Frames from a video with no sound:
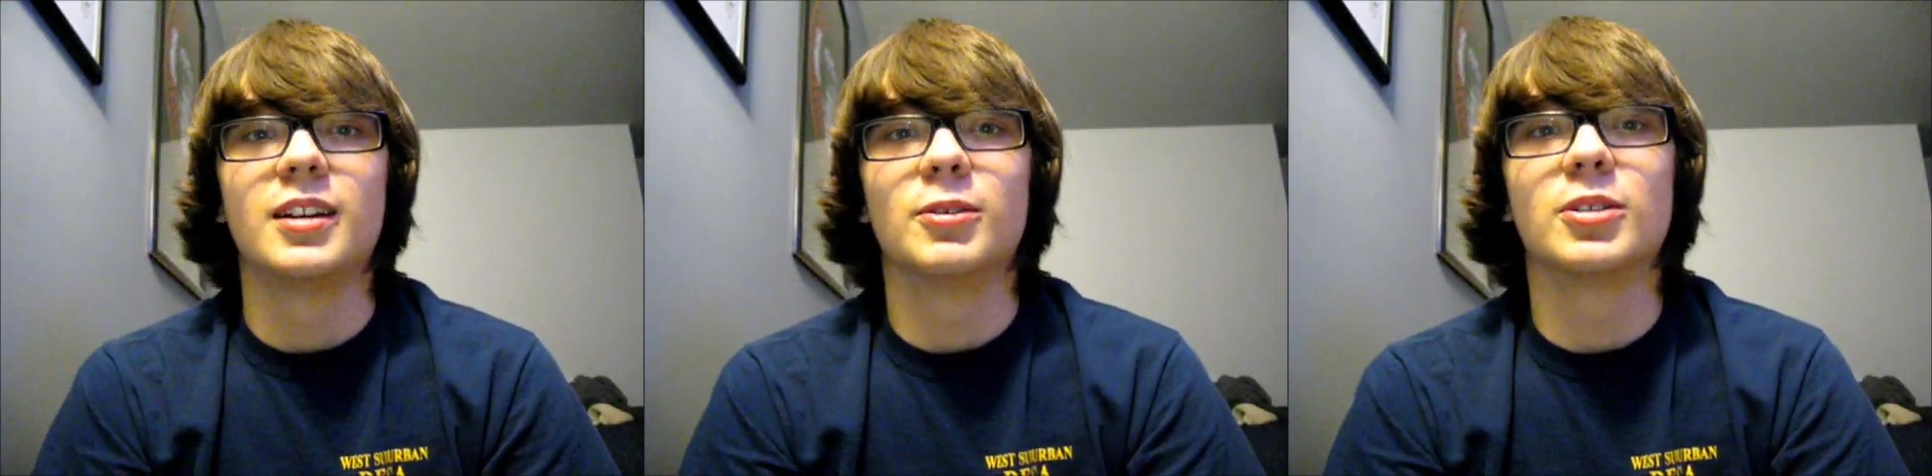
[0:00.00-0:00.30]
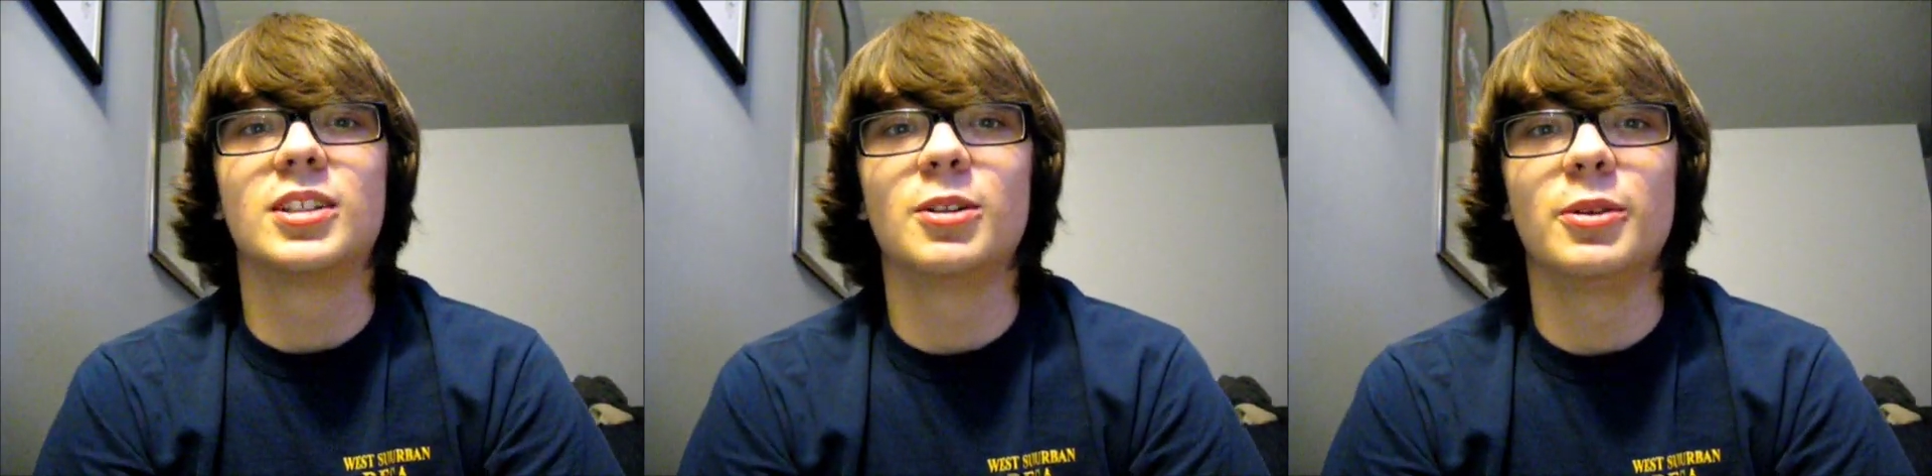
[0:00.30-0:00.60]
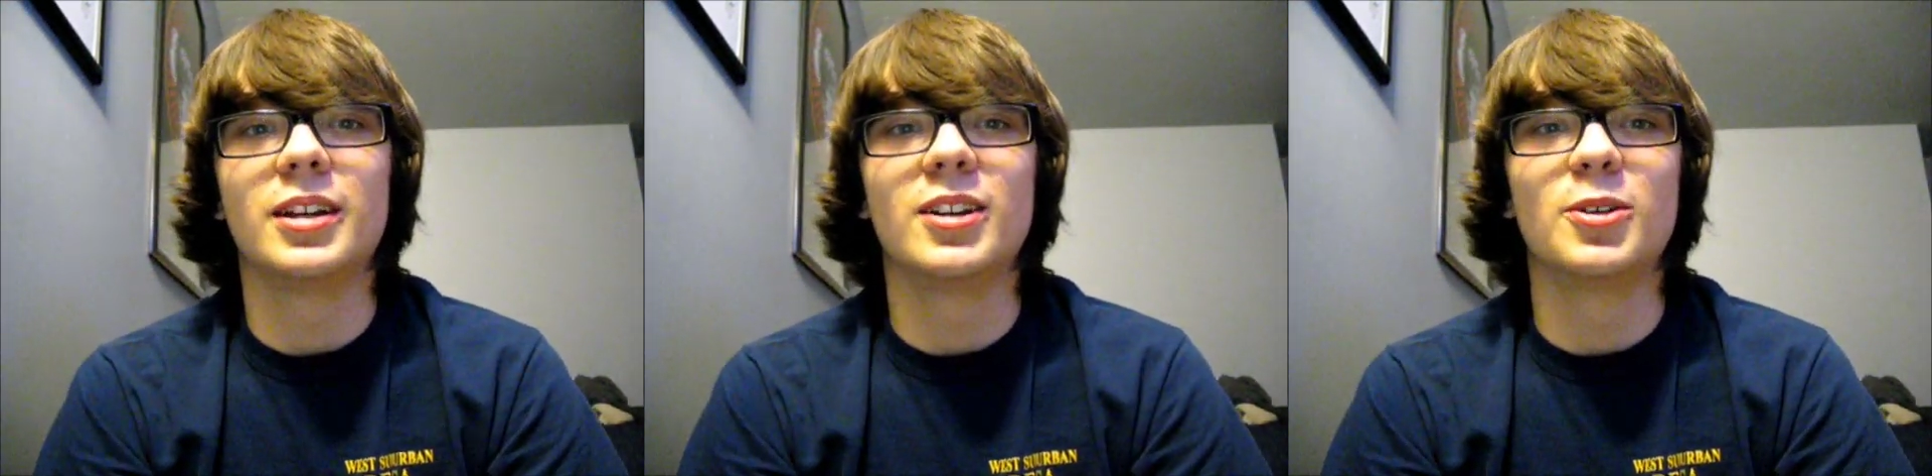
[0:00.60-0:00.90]
We'll see what
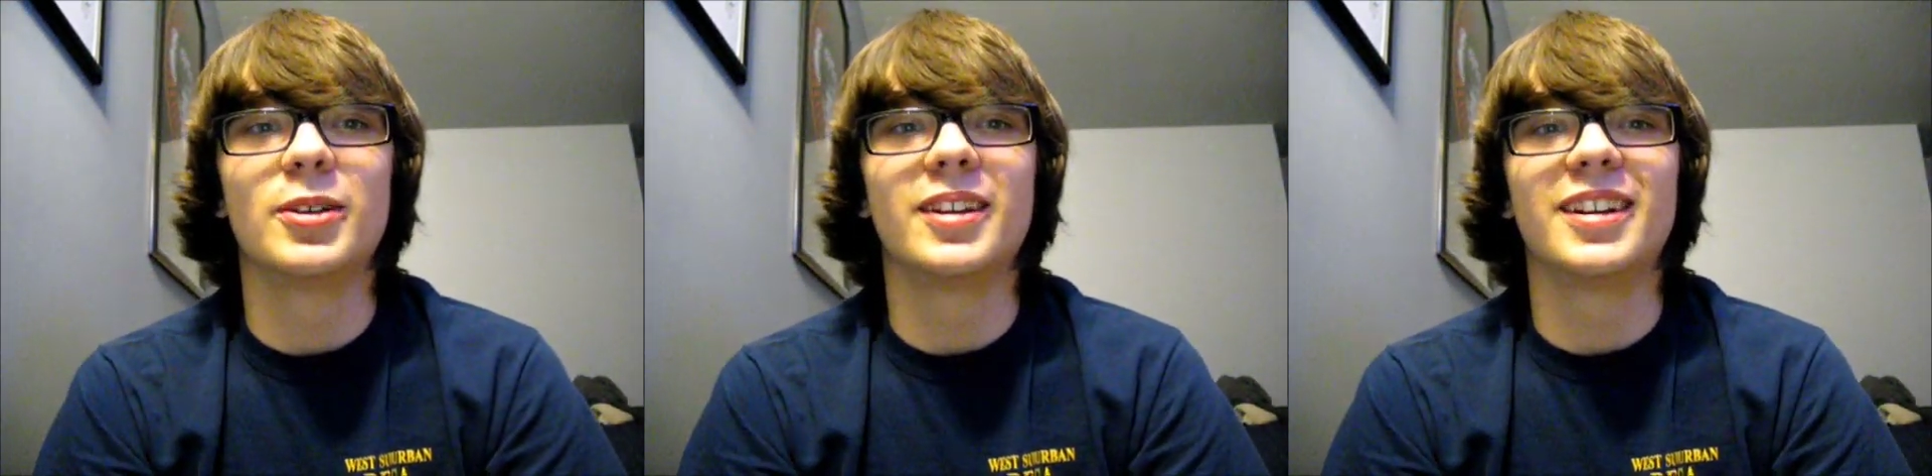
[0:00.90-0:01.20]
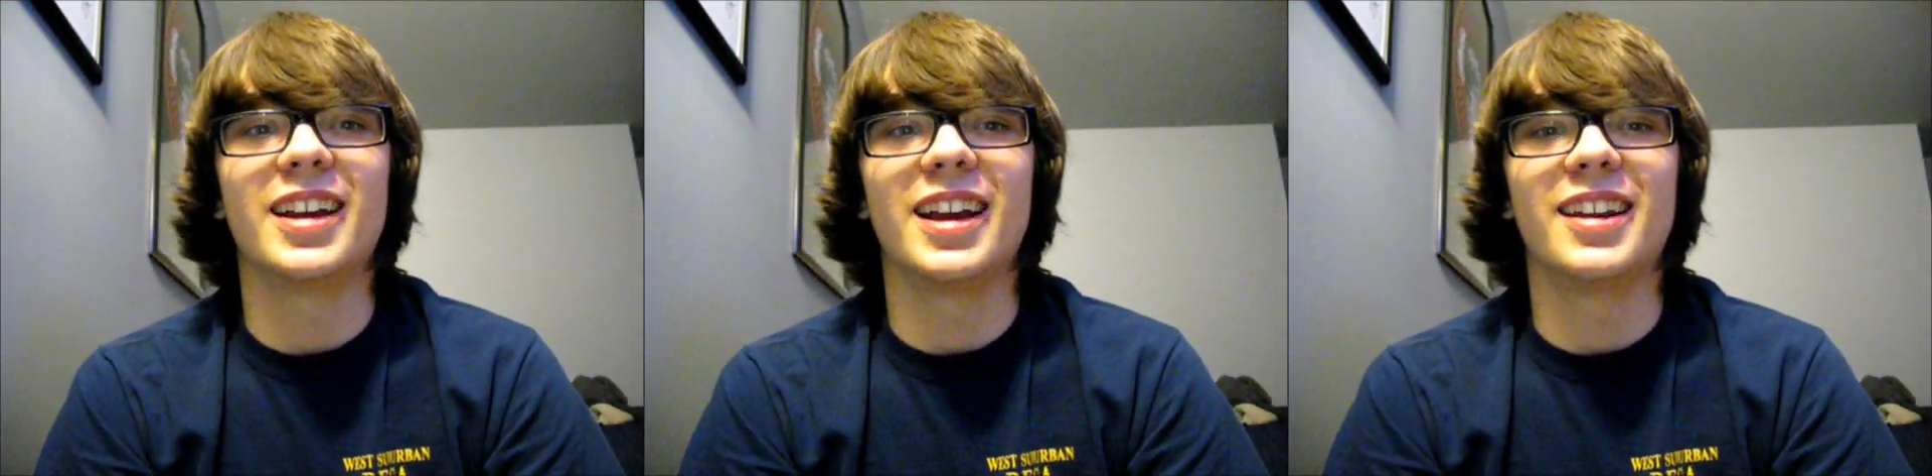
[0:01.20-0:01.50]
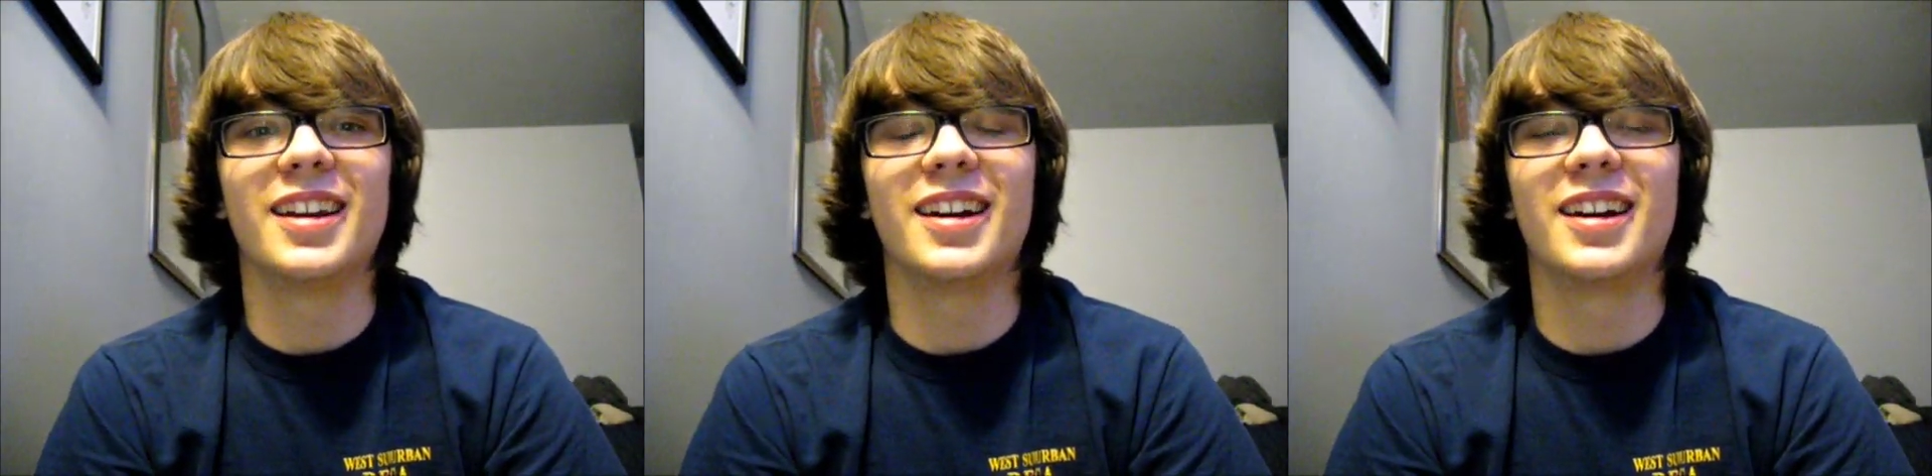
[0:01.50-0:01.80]
we can do with it,
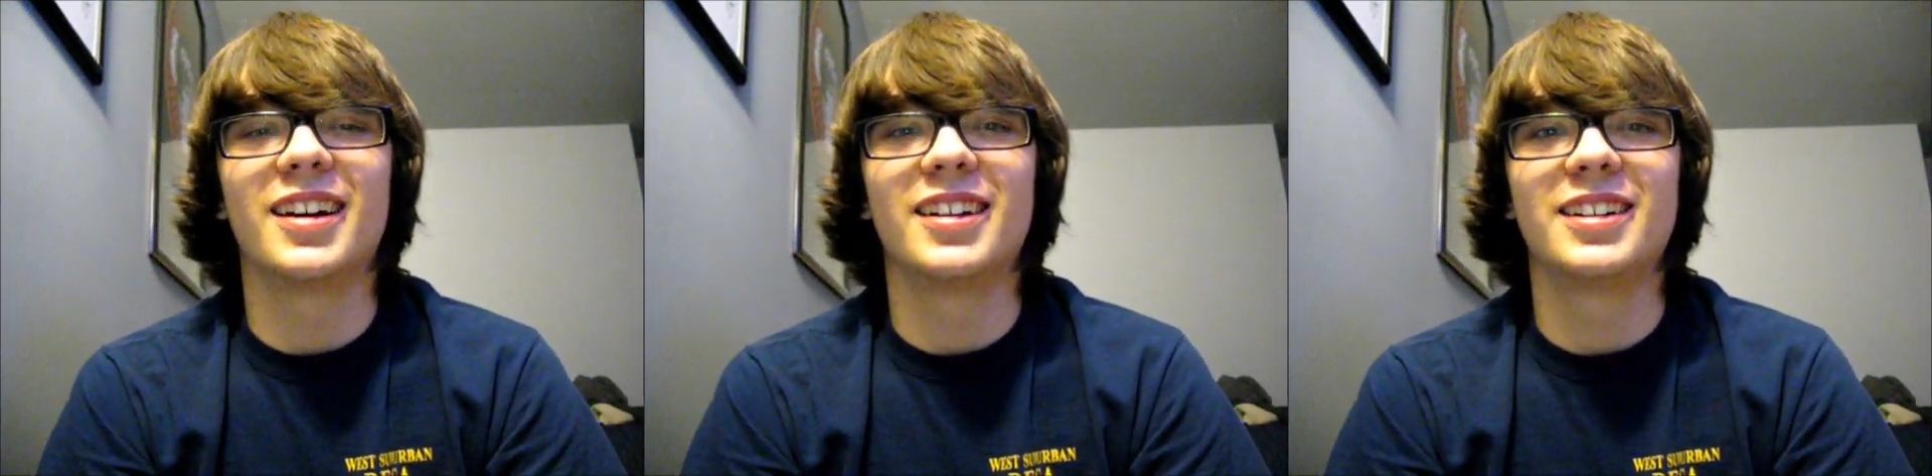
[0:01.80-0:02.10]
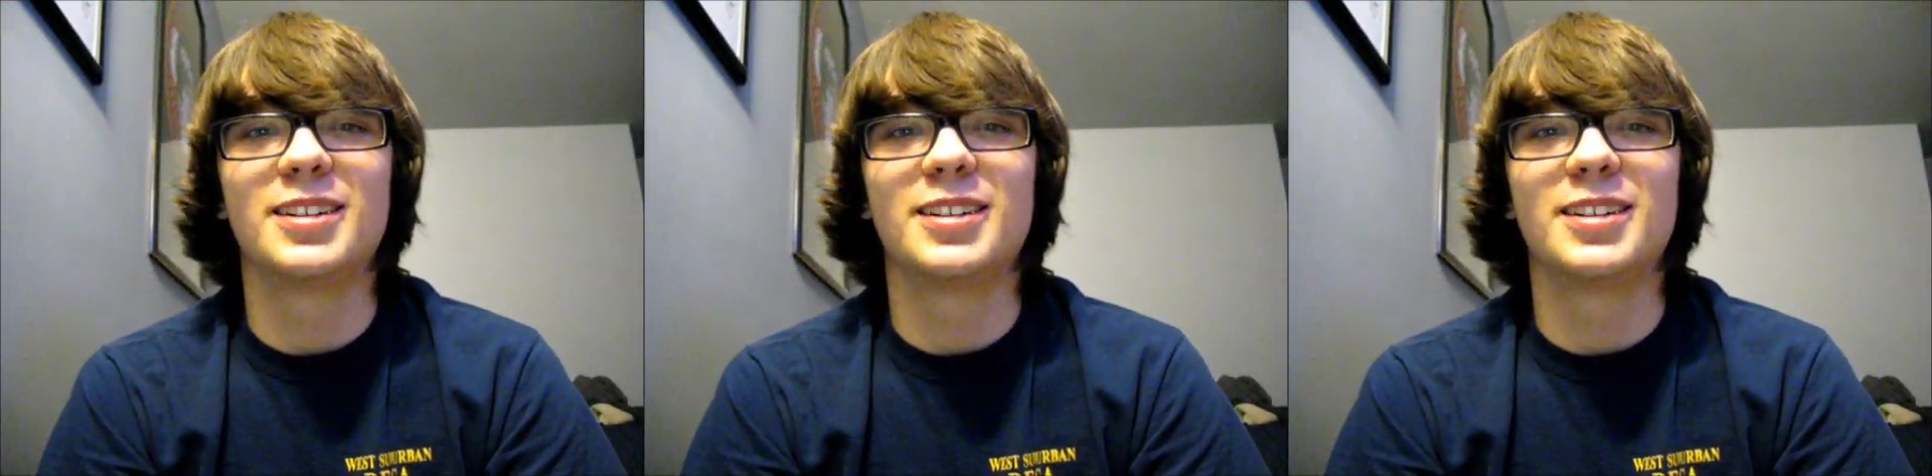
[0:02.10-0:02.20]
and it